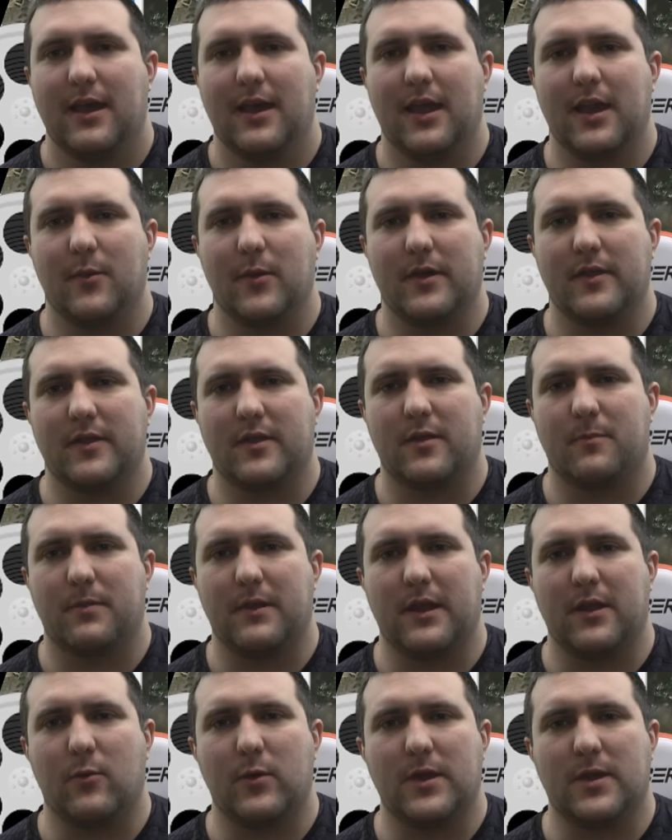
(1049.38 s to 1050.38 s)
Anyway, this has
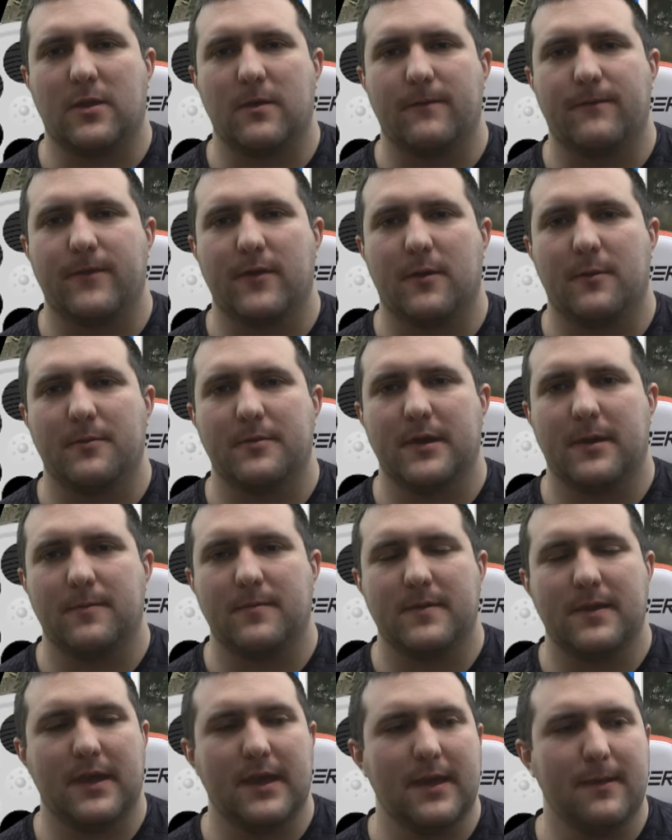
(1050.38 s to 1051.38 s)
been a WiiCubeFilms
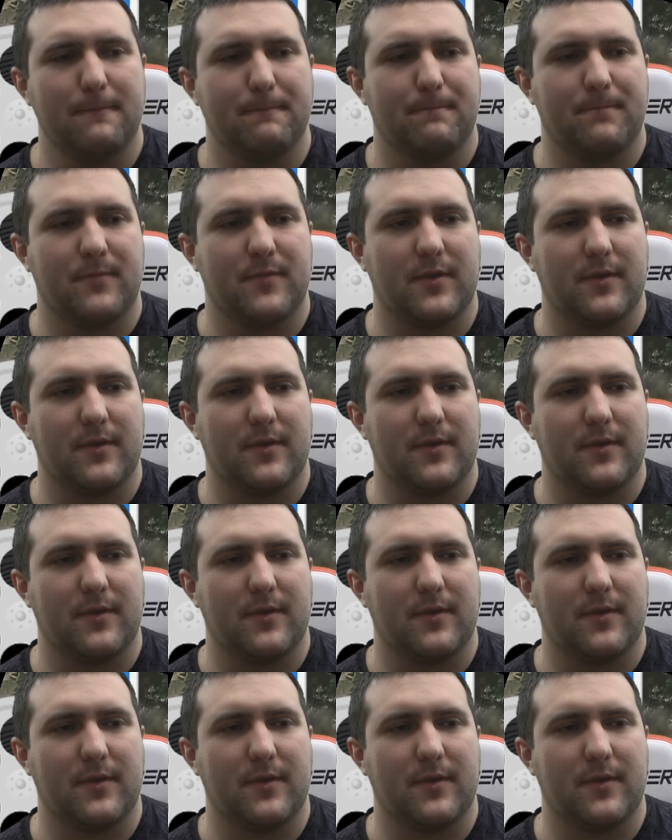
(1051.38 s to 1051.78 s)
update.